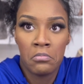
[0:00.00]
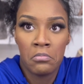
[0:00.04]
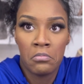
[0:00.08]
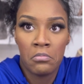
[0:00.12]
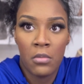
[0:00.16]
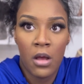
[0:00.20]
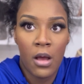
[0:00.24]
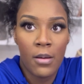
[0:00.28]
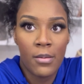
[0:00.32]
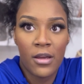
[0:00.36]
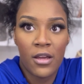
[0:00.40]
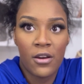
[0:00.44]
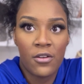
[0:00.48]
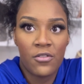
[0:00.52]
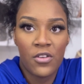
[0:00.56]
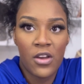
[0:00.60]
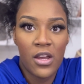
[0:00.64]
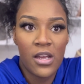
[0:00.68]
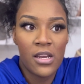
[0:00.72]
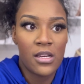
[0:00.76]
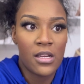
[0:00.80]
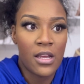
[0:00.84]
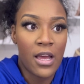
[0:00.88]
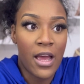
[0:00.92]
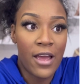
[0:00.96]
How am I going to
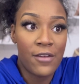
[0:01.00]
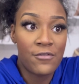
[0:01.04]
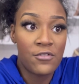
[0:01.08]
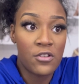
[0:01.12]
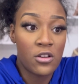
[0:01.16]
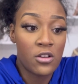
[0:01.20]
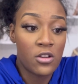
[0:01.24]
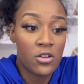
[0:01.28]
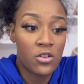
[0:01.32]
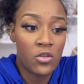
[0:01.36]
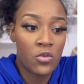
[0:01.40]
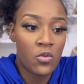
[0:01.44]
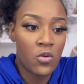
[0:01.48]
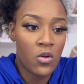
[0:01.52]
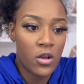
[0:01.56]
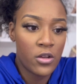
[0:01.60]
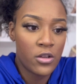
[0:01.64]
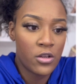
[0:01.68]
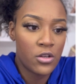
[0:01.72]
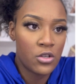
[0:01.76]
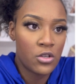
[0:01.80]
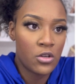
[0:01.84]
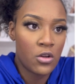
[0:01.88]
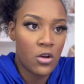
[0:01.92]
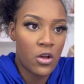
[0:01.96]
find it? I have to look through
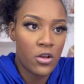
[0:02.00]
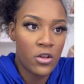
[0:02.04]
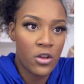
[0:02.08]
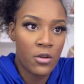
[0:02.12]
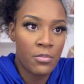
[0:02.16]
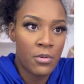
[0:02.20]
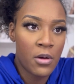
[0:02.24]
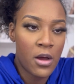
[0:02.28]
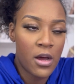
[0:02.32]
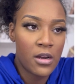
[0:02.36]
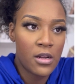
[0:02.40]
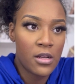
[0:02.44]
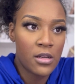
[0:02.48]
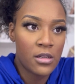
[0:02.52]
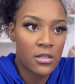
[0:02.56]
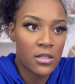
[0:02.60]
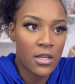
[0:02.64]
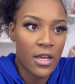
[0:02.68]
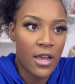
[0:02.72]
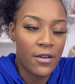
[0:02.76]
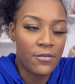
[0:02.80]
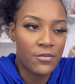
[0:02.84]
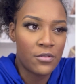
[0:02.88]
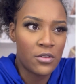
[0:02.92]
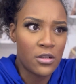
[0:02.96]
all your products. I
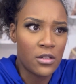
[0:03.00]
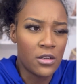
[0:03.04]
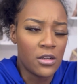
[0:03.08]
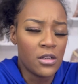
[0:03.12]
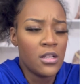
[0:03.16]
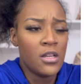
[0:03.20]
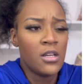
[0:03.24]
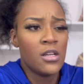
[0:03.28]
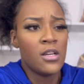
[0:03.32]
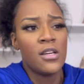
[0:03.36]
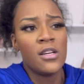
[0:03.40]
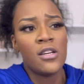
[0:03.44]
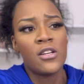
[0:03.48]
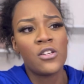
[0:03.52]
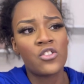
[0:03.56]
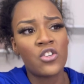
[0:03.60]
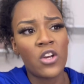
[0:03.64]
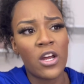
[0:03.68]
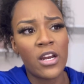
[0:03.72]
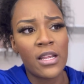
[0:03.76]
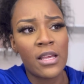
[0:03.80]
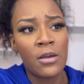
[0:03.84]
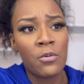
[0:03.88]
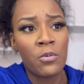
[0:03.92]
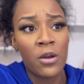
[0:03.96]
have to
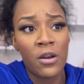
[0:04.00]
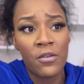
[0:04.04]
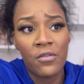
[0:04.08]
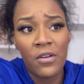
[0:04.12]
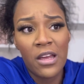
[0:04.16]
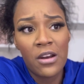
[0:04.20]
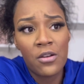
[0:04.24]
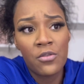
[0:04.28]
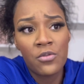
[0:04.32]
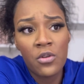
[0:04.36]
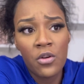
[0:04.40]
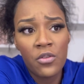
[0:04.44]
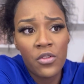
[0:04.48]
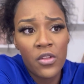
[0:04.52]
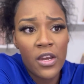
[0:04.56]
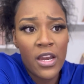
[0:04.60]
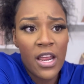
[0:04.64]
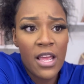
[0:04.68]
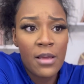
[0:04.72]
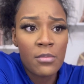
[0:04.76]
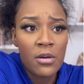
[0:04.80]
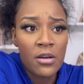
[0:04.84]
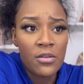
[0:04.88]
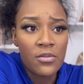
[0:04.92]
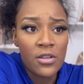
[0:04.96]
try to, what if I don't know the
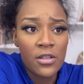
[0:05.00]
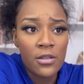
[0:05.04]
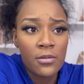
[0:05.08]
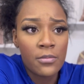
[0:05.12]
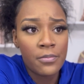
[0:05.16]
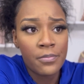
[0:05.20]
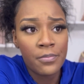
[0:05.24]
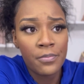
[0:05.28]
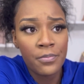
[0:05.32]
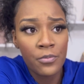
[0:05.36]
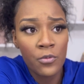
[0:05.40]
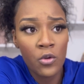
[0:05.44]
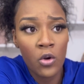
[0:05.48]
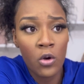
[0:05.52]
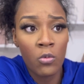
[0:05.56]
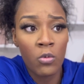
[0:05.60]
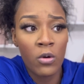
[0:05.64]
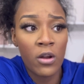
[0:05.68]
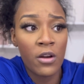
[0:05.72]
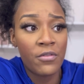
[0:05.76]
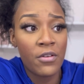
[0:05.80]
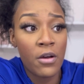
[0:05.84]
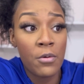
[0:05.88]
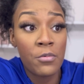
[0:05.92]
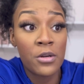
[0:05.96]
name of it? Or what
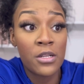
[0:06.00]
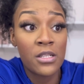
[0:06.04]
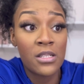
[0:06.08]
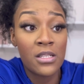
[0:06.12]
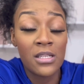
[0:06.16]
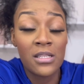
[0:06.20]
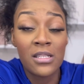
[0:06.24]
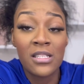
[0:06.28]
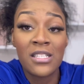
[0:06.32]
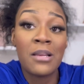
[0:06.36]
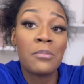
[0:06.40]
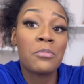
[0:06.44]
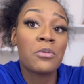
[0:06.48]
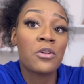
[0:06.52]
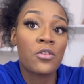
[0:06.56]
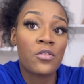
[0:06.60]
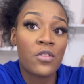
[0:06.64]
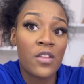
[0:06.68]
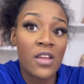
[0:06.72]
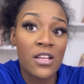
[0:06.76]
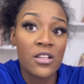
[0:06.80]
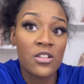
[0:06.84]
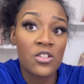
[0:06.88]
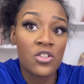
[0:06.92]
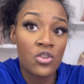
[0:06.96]
if I want to see similar
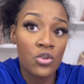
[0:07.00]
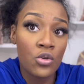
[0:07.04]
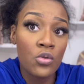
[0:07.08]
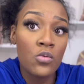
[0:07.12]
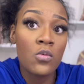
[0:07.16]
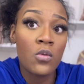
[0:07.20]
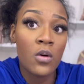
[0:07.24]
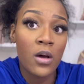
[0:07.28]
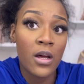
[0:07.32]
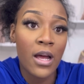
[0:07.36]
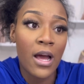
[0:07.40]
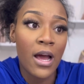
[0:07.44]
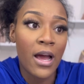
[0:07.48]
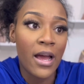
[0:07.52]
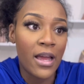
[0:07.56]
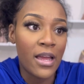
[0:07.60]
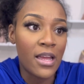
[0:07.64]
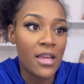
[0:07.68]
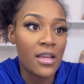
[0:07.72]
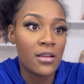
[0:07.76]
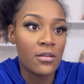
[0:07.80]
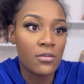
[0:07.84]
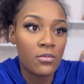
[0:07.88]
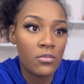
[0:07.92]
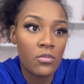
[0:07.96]
things to what
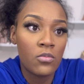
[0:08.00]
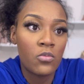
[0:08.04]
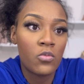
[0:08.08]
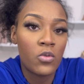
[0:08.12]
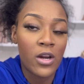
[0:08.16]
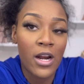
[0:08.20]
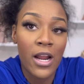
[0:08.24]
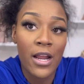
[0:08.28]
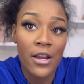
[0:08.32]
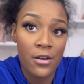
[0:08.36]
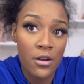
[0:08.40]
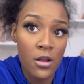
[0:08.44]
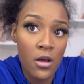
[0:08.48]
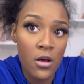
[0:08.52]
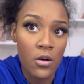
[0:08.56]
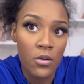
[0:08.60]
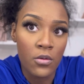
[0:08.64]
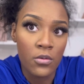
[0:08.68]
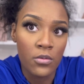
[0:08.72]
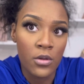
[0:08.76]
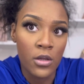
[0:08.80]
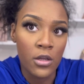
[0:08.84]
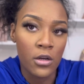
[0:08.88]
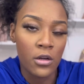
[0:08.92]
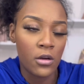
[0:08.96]
I know,
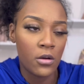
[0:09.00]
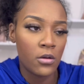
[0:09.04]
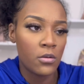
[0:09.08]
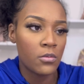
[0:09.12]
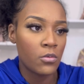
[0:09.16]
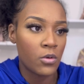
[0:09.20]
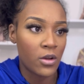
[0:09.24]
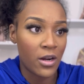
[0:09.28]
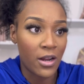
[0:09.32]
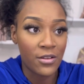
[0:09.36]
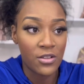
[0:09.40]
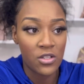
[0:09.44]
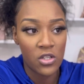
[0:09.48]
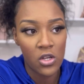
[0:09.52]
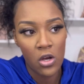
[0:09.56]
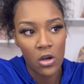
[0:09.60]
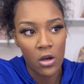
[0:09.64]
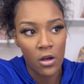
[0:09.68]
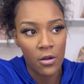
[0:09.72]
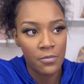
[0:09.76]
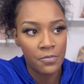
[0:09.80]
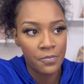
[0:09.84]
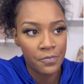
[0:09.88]
you know, what I saw?